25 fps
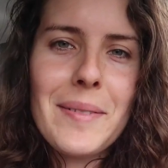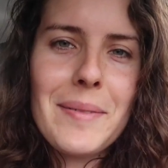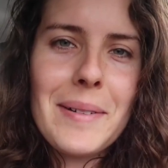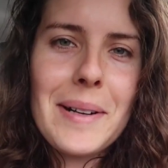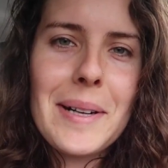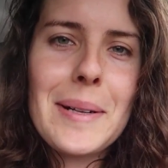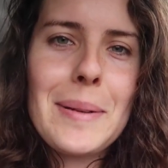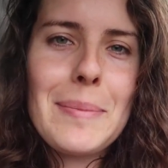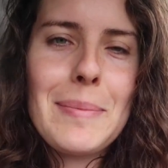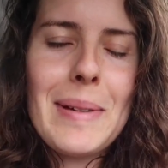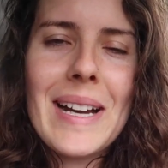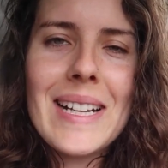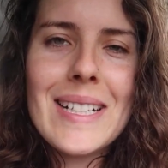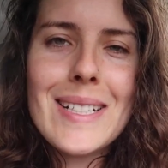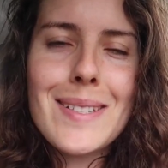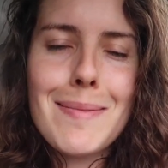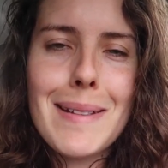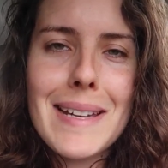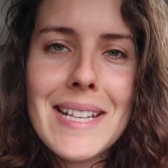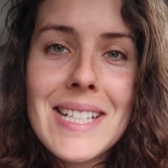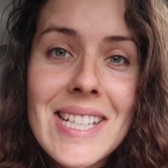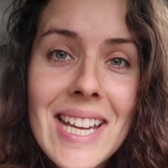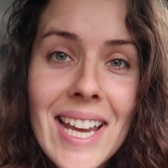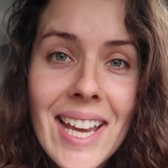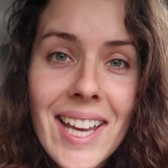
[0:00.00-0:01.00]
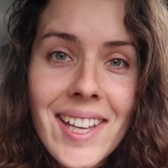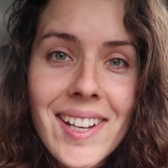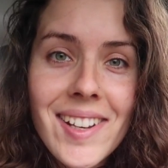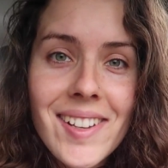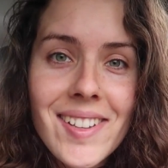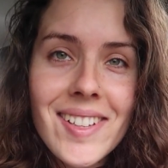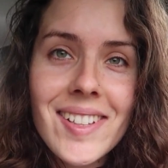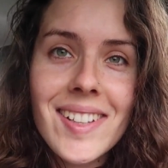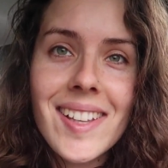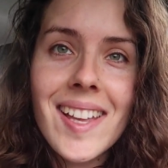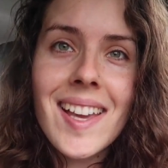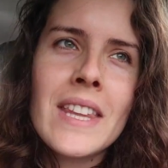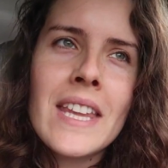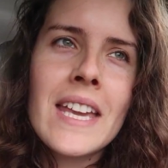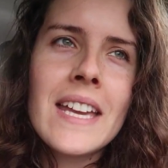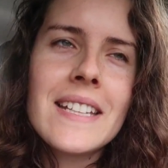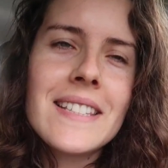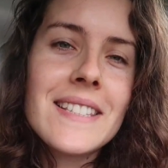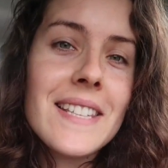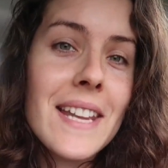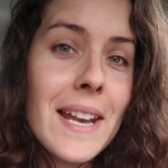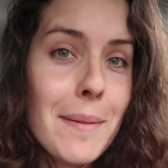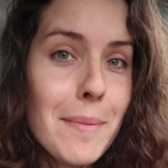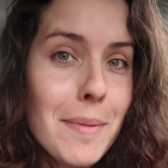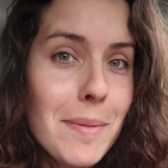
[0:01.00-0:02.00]
welcome back to my channel.
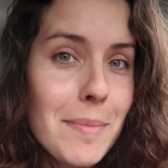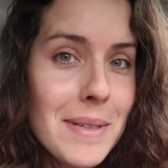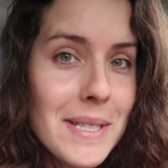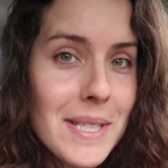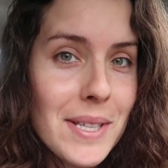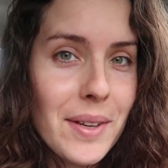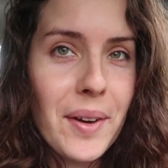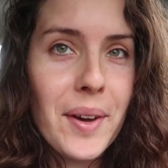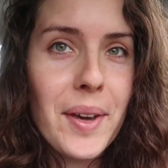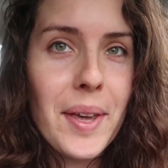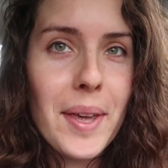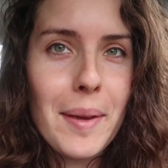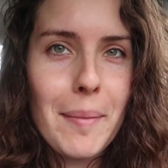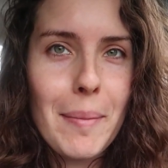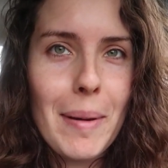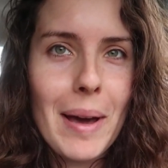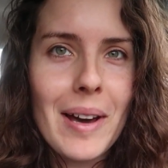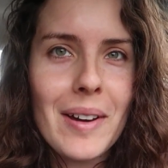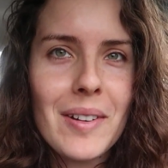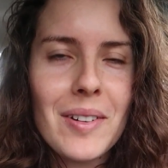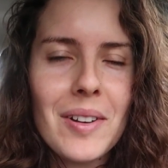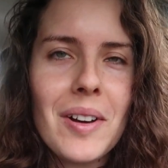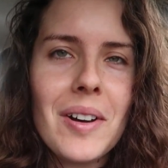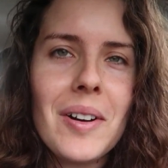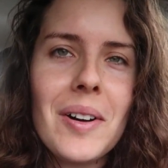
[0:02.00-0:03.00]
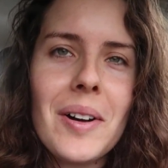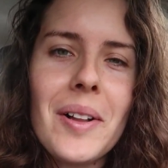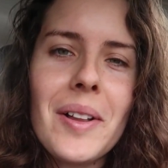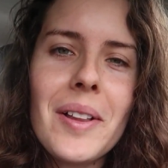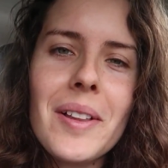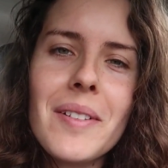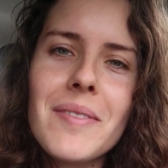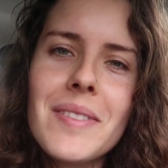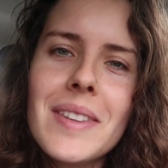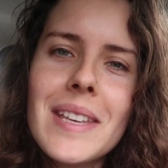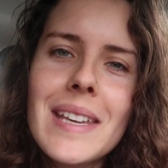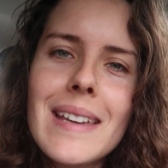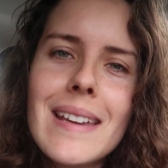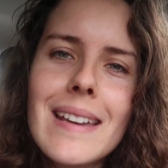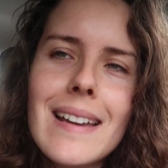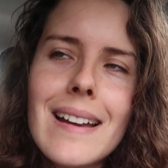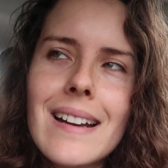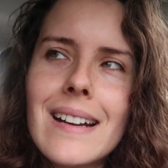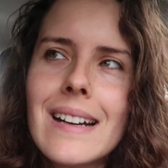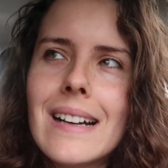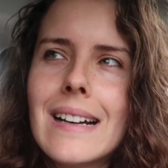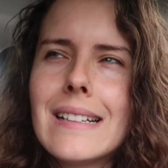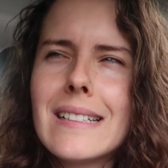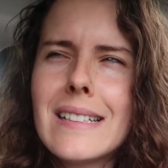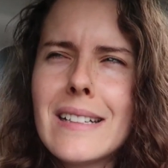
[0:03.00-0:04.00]
Today I'm going to be talking about all of the
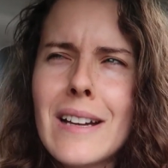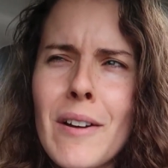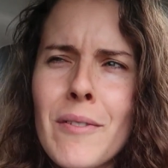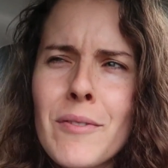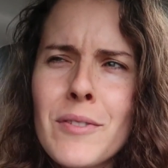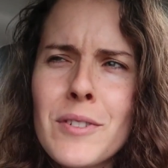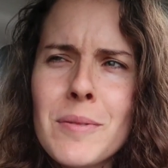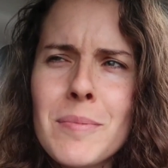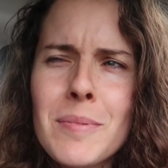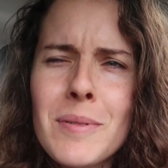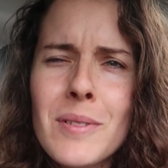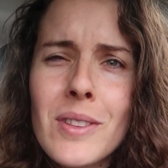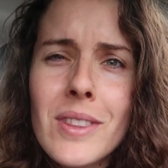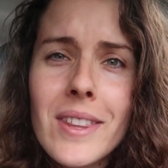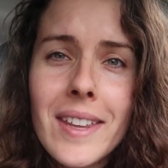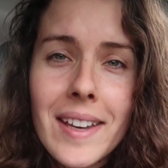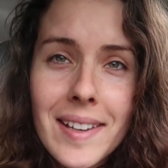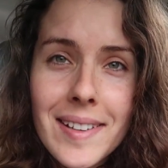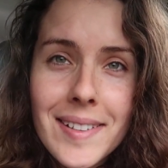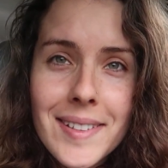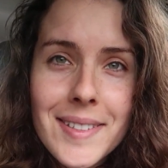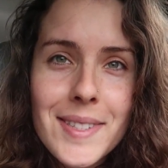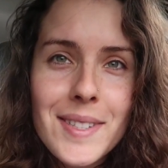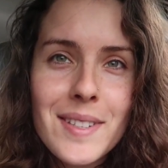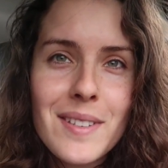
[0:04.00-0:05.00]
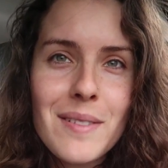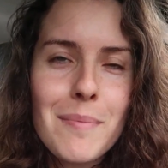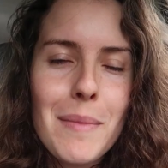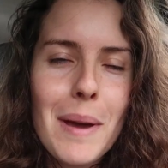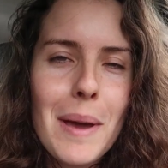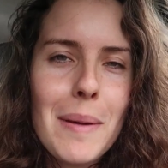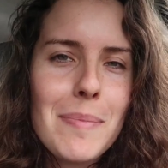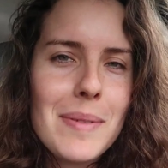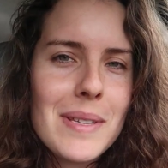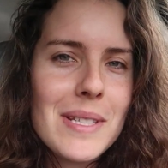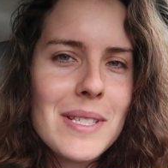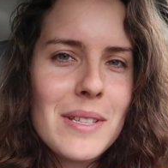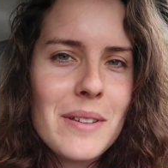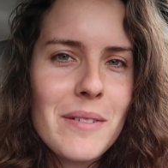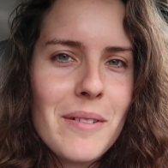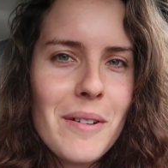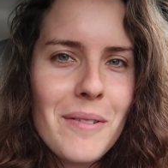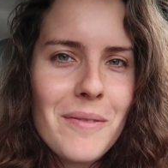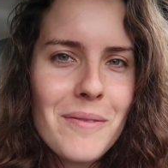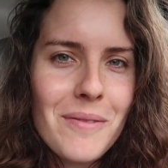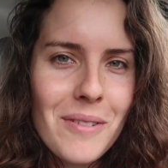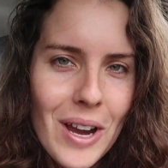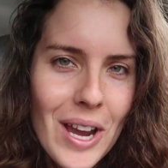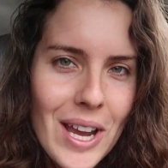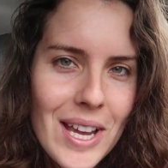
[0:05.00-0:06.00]
uncomfortable things you might be too
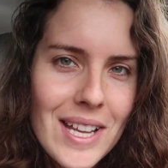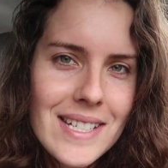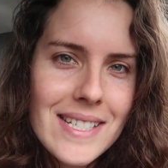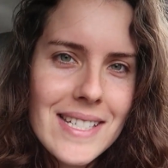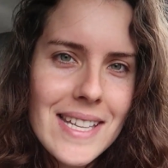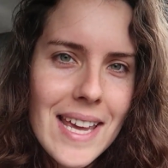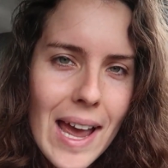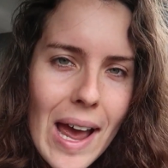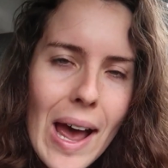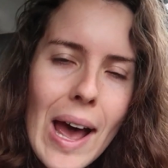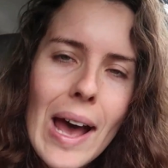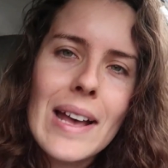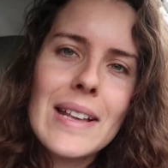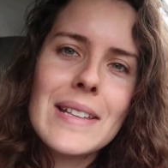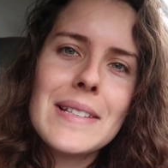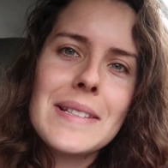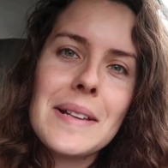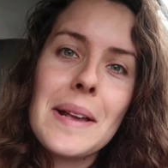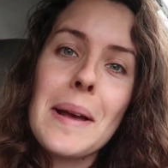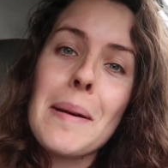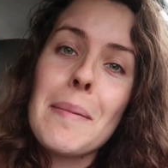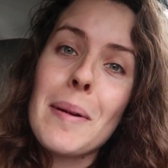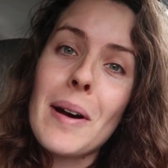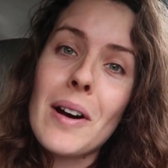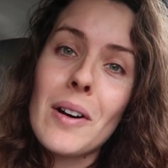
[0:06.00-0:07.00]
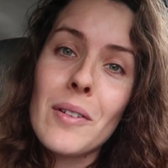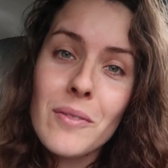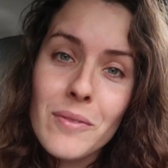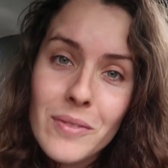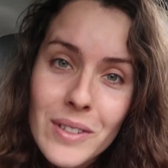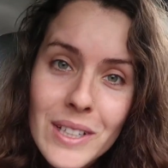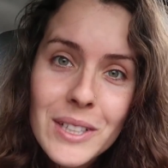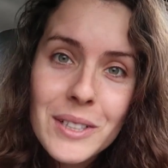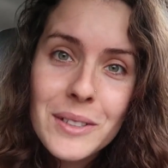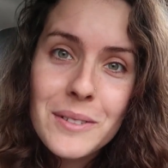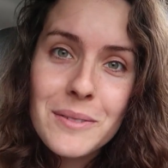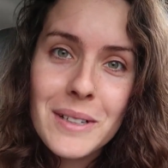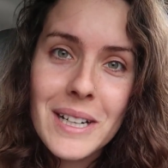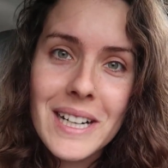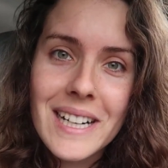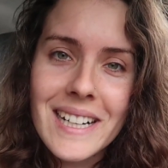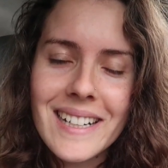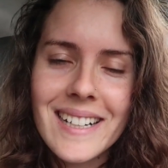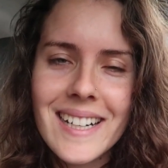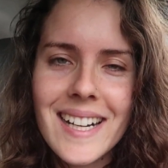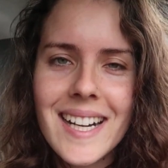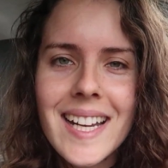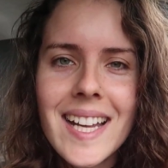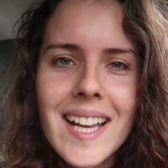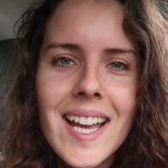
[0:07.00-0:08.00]
afraid to ask about field
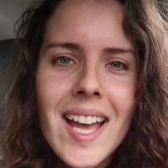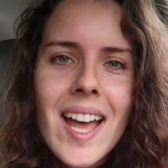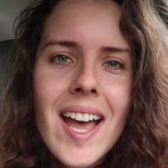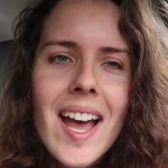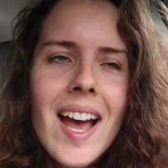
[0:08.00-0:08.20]
work.